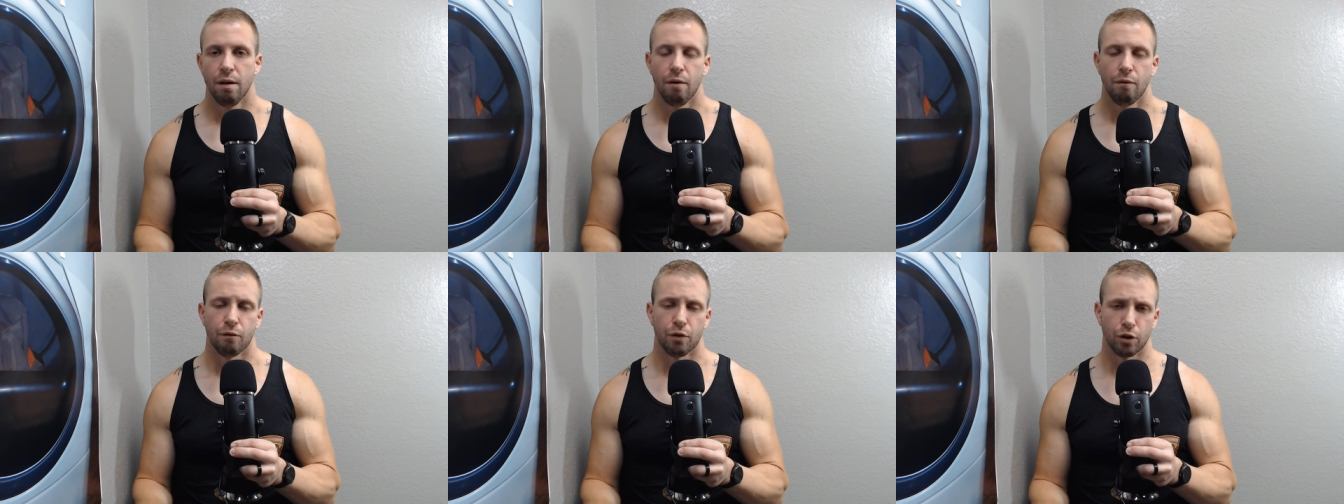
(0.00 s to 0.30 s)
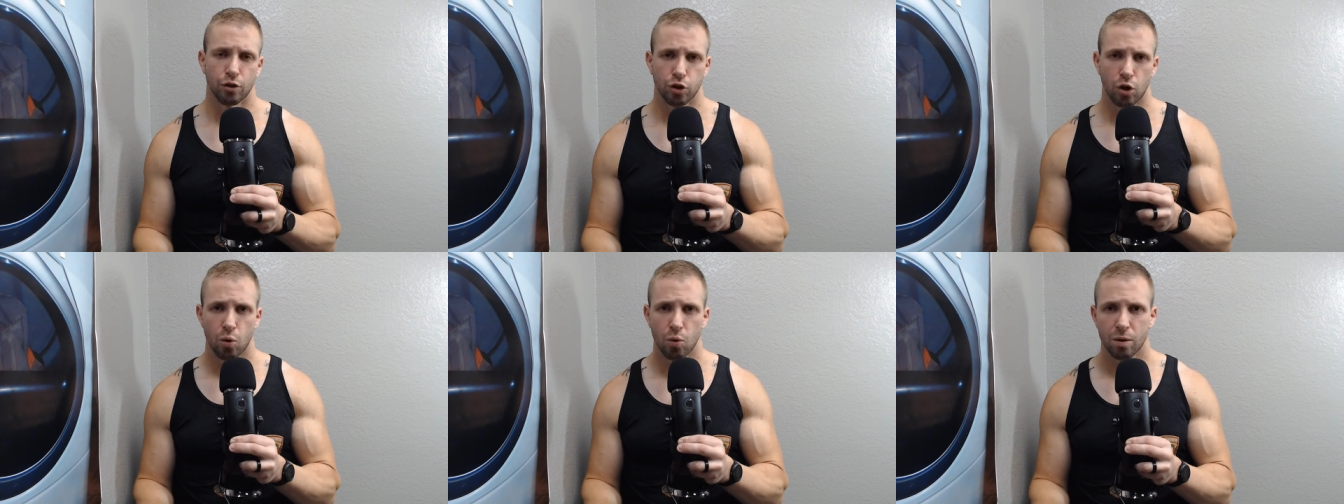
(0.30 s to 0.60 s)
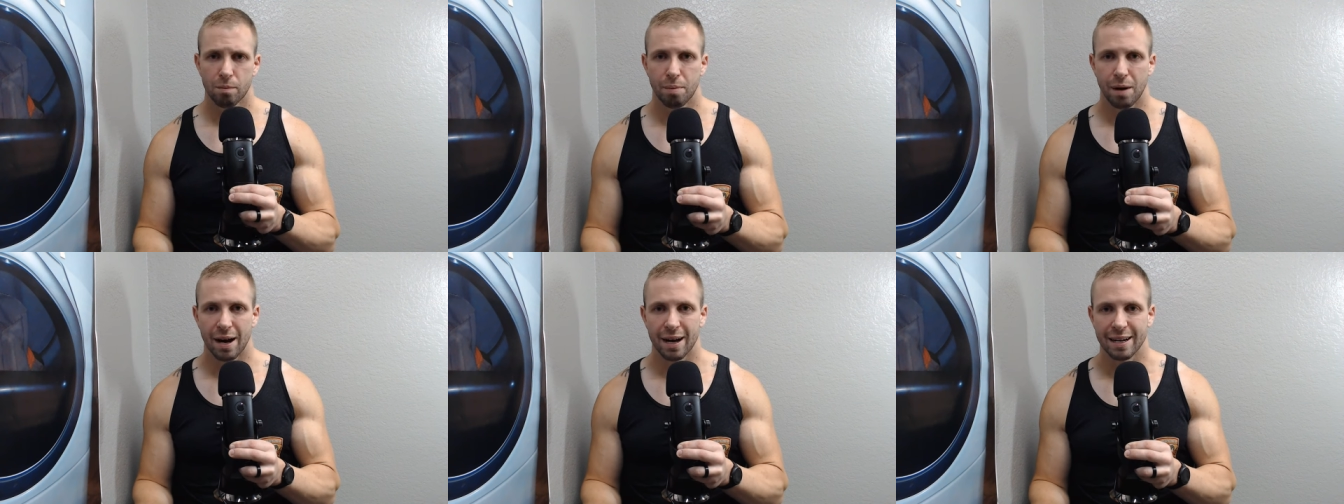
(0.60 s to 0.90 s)
For
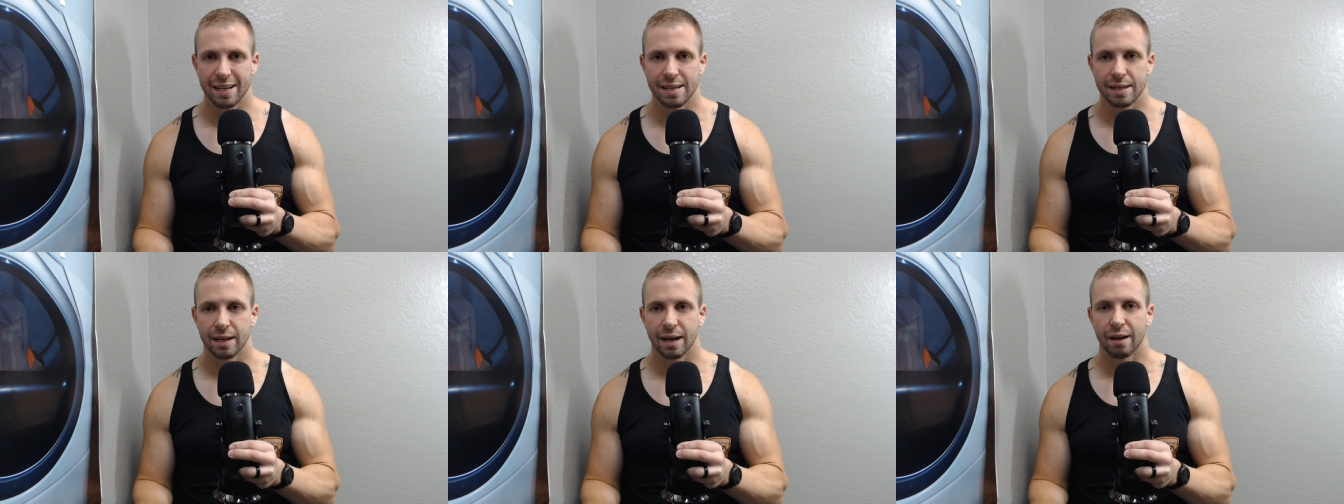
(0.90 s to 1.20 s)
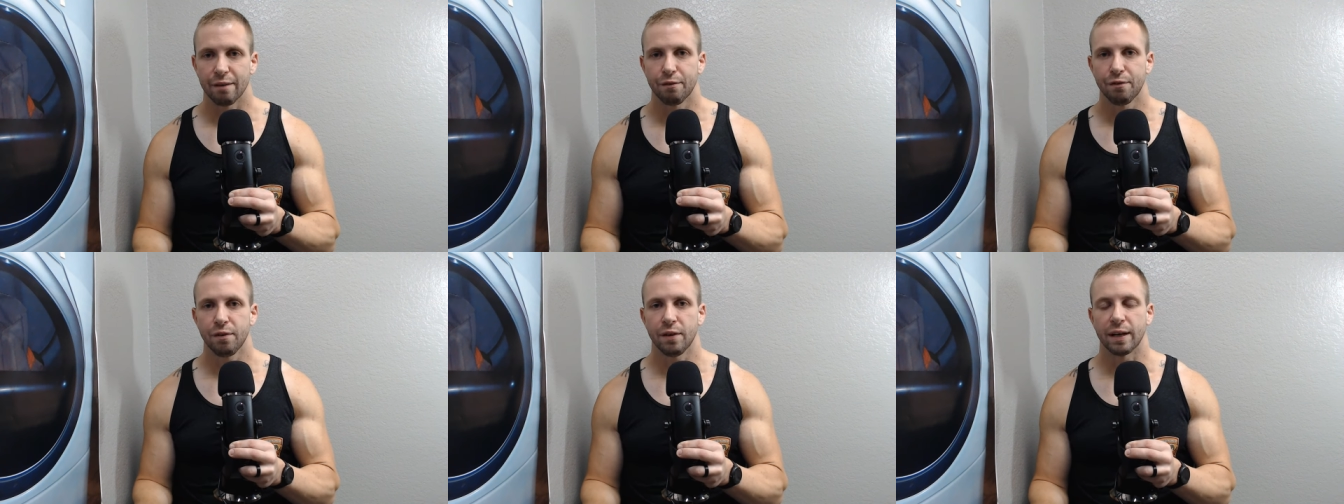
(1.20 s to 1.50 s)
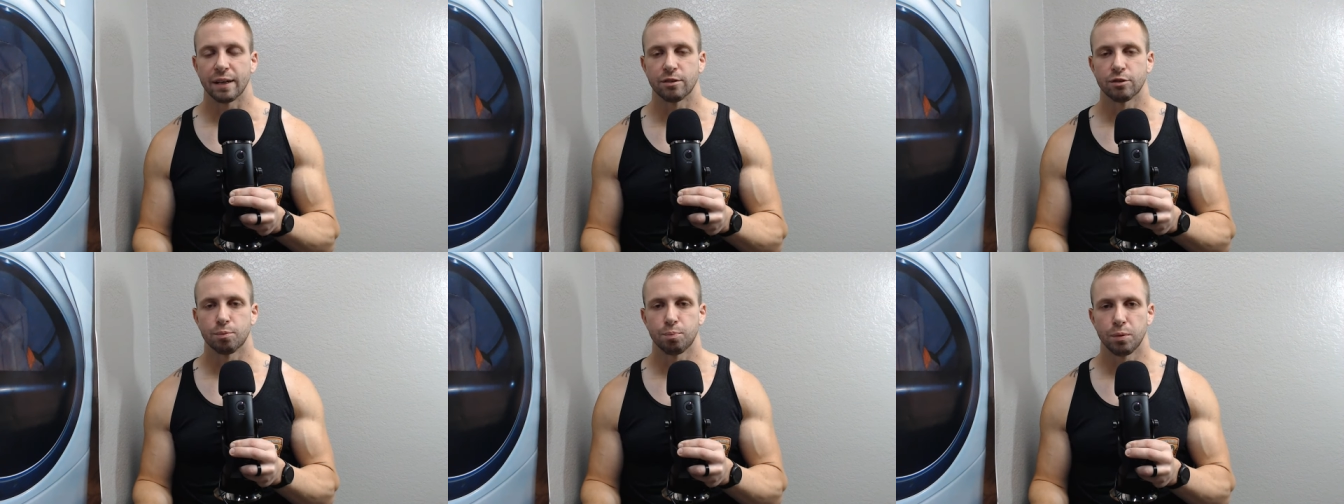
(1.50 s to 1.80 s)
lower body, I feel
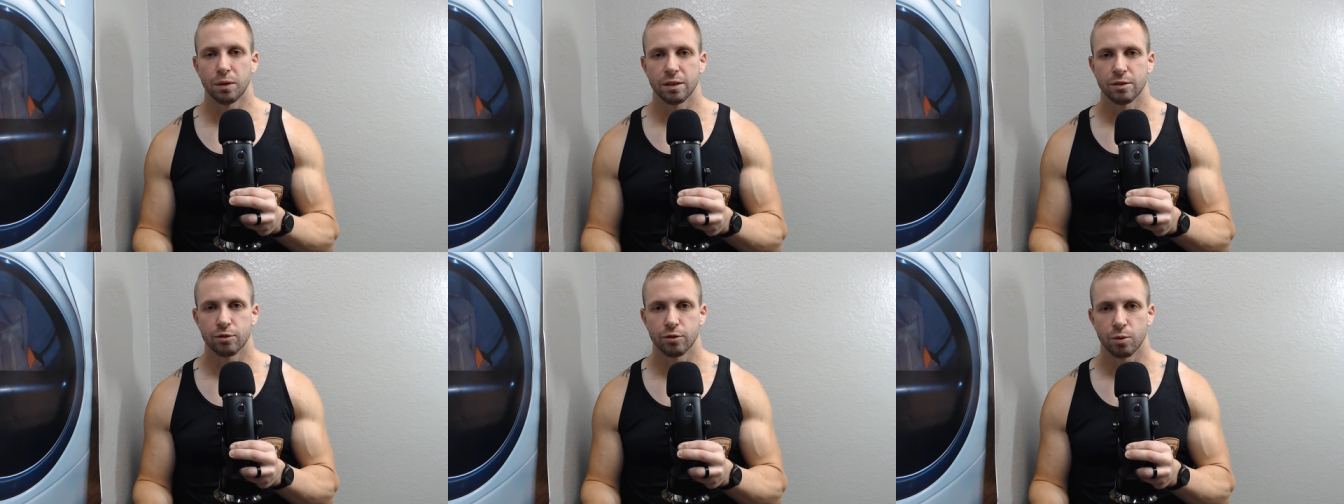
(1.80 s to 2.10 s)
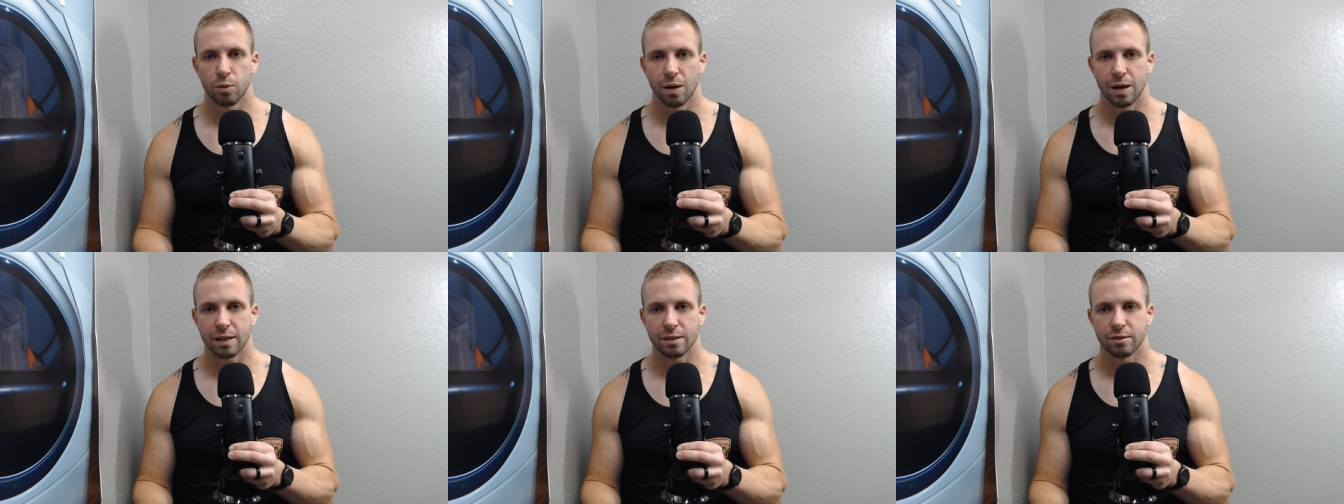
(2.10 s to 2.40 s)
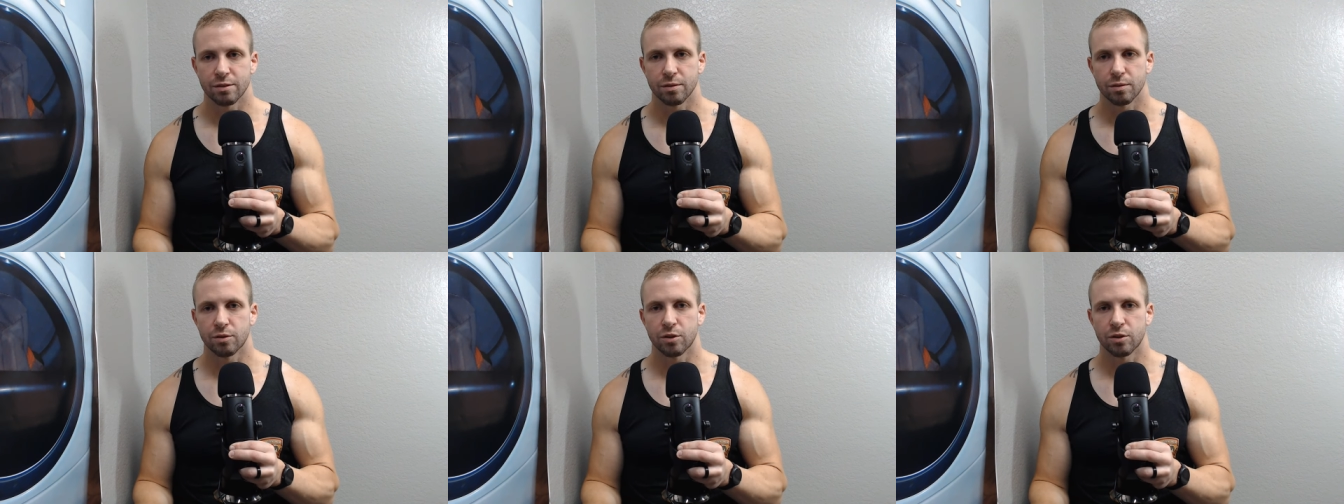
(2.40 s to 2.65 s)
like split squats